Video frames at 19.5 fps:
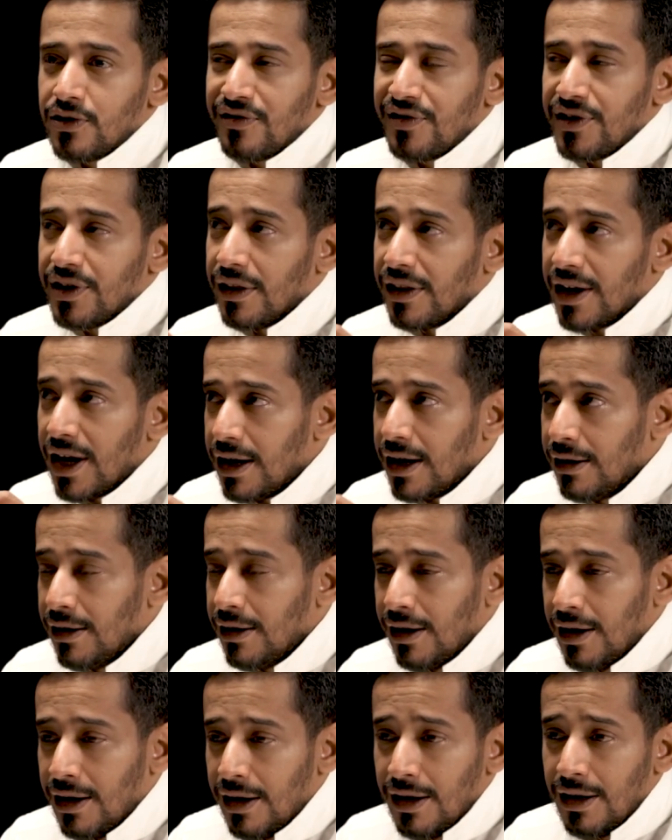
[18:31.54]
you feel that,
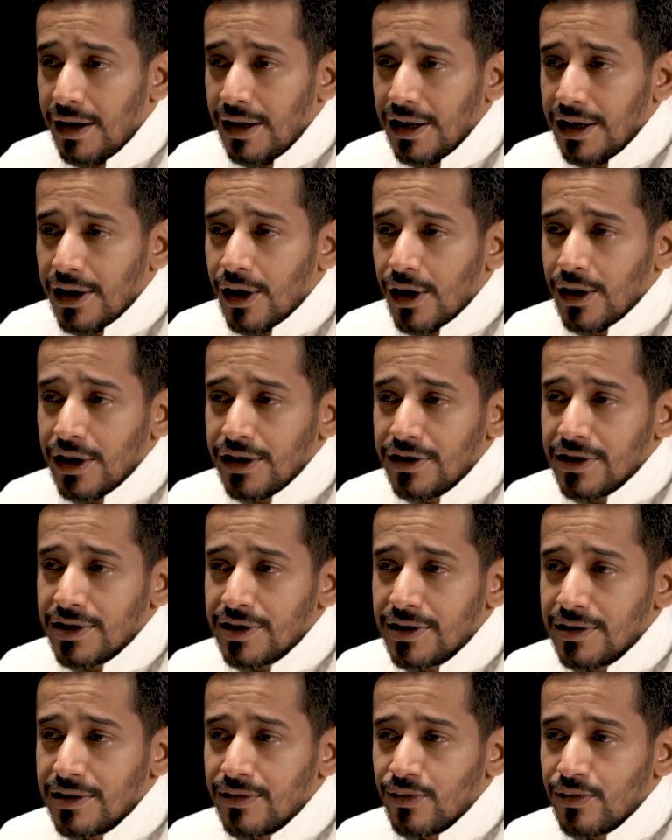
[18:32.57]
you know,
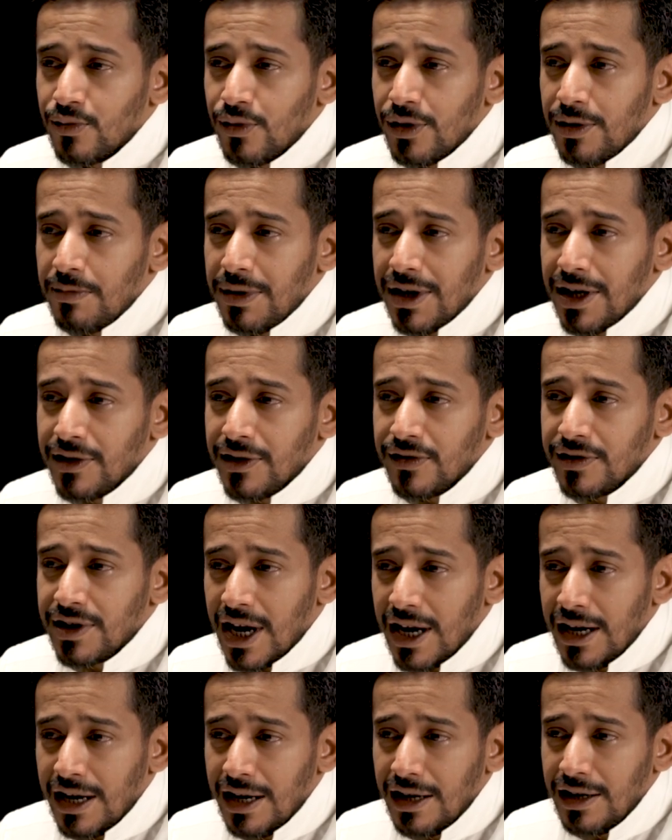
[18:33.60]
just wouldn't be
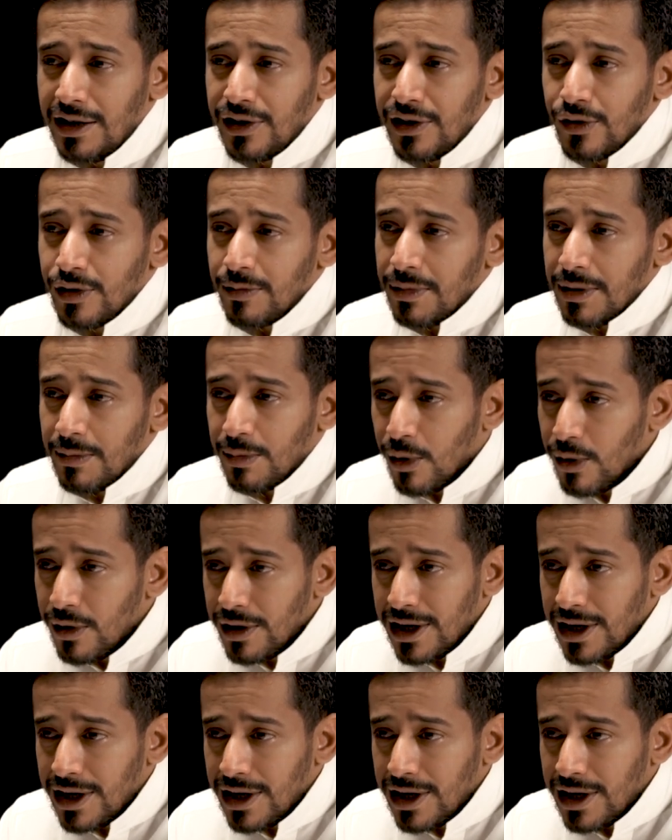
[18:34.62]
entertaining, you would be bored